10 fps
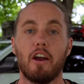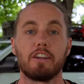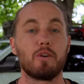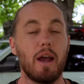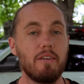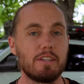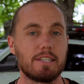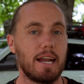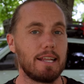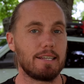All right, so I've
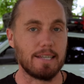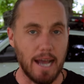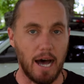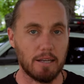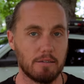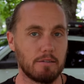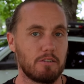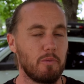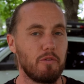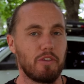decided not
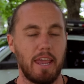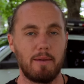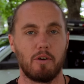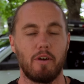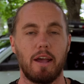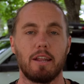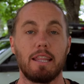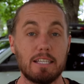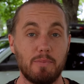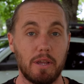to move the camera around,
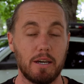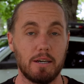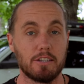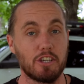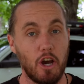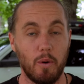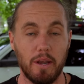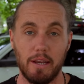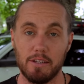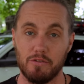and that's because
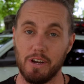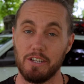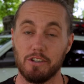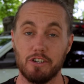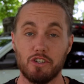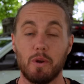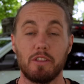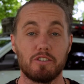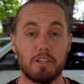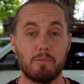Cohen and his friends are enjoying
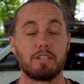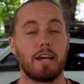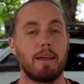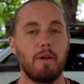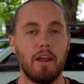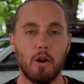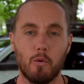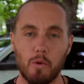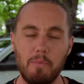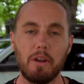their summertime,
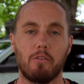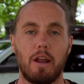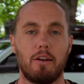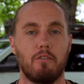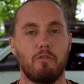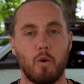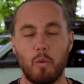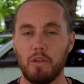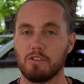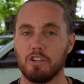ripping around on four
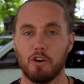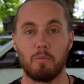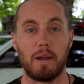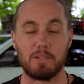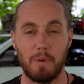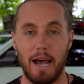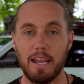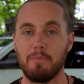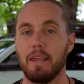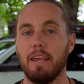wheelers and dirt bikes
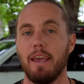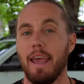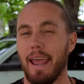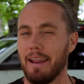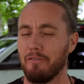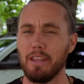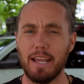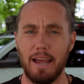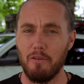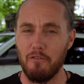behind me, and I feel
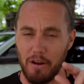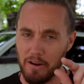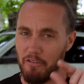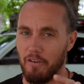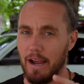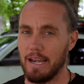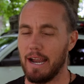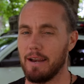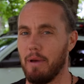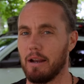like I have a very
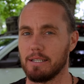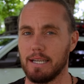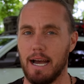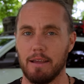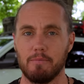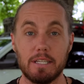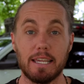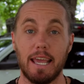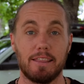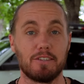finite amount of time to
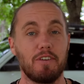get this